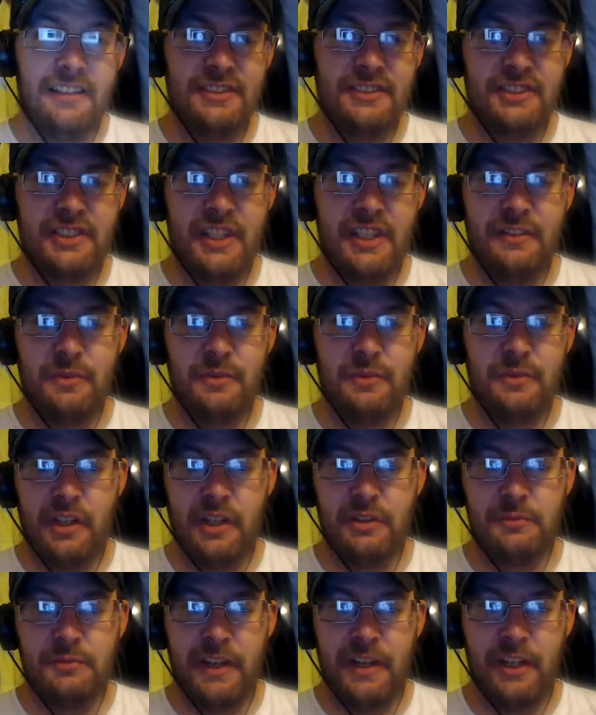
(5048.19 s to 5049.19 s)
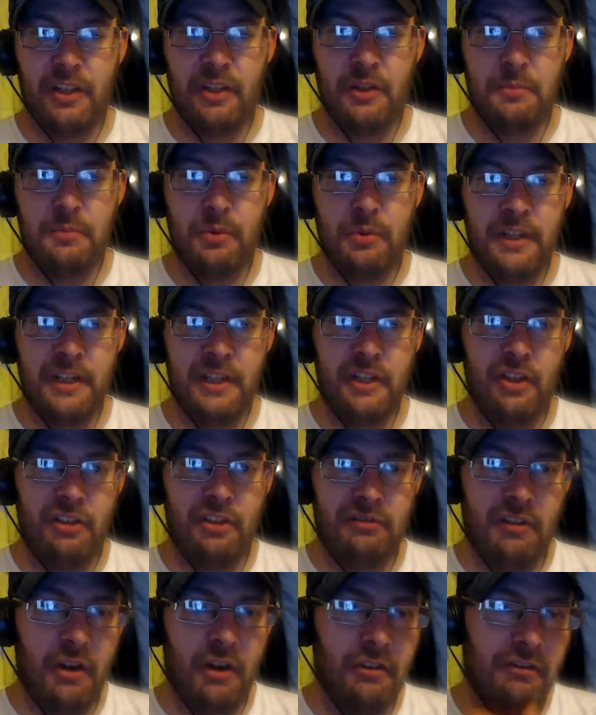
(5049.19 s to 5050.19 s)
Steve Twidell's made a good point. You got the
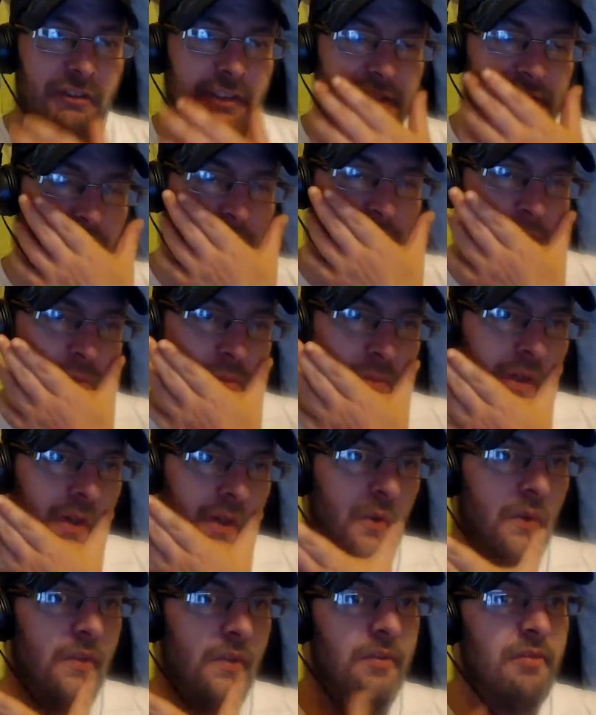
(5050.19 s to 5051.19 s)
rotary tool as well.